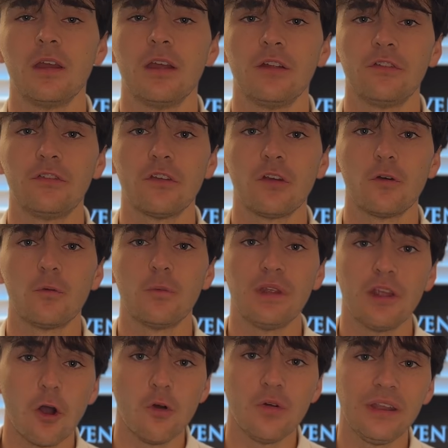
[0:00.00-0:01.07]
And so
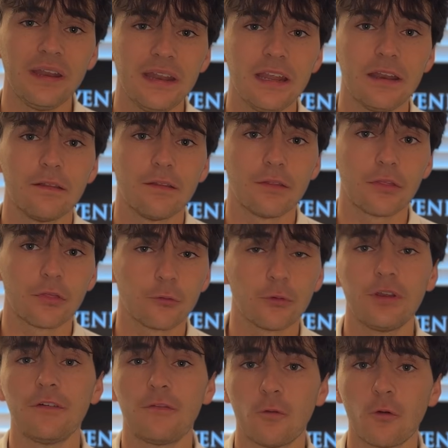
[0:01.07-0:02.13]
we only need
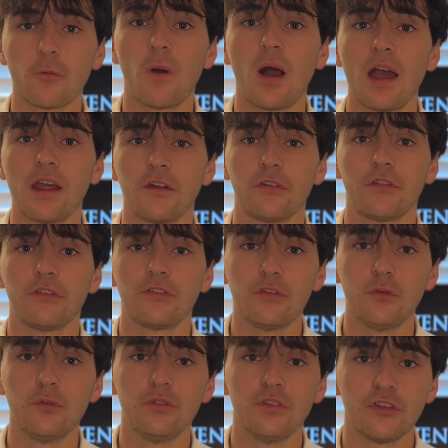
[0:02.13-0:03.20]
3 to 4 wires
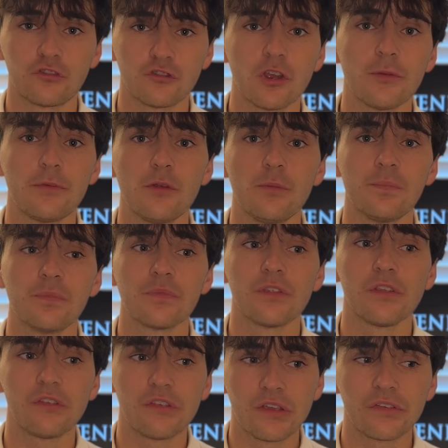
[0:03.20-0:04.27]
to distribute
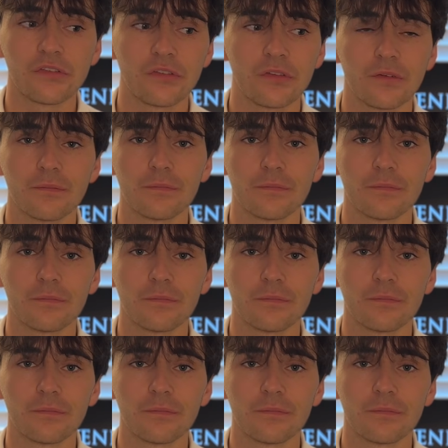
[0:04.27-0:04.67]
6